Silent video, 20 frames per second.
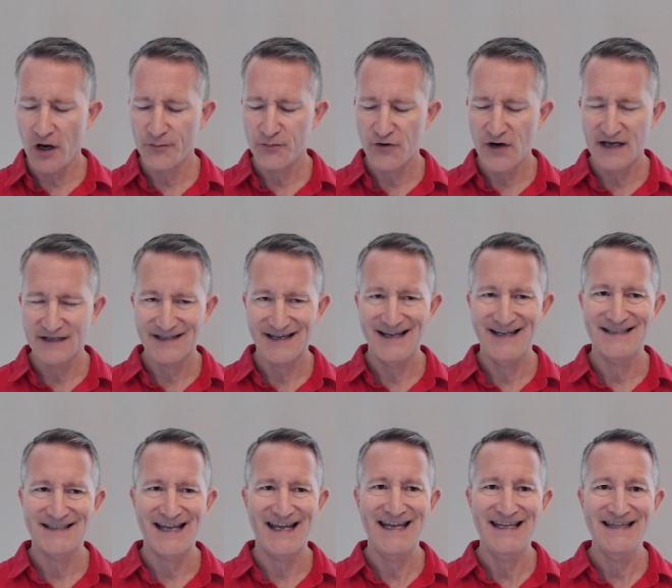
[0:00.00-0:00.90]
thought process
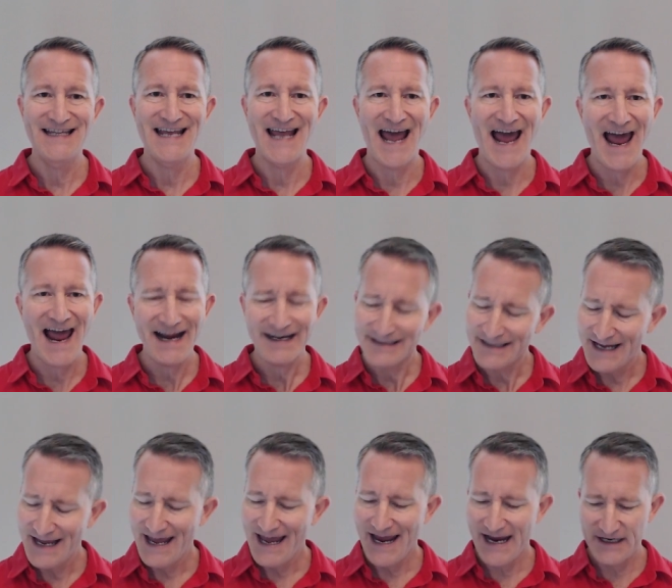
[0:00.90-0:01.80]
in the act,
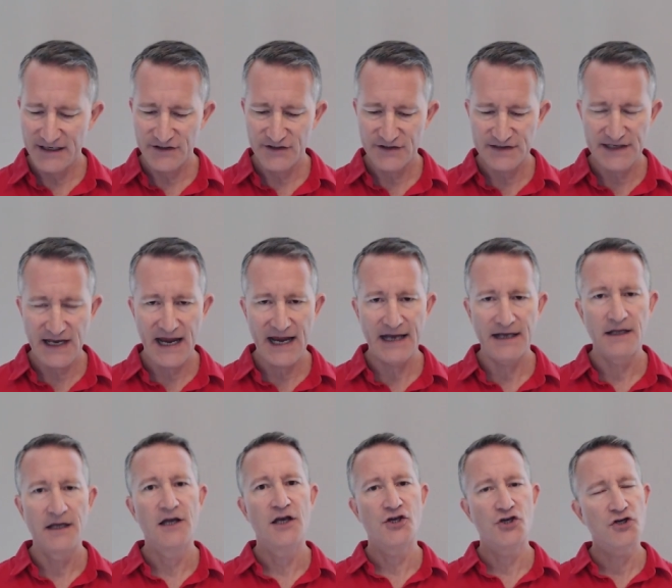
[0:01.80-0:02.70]
and
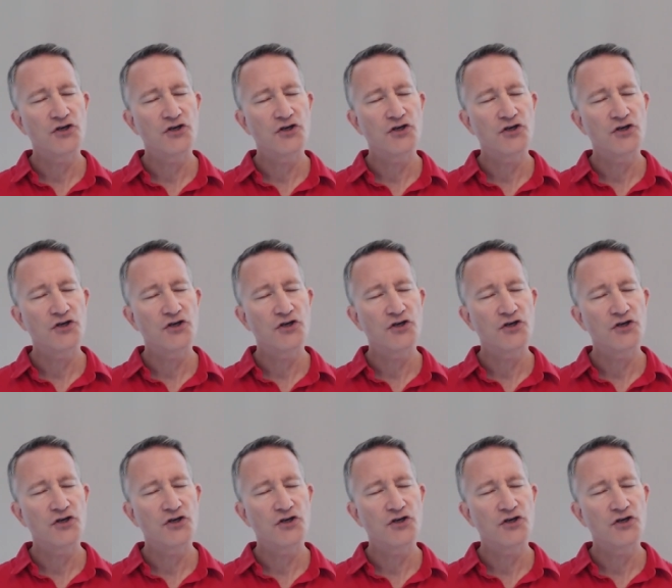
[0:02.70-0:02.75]
instead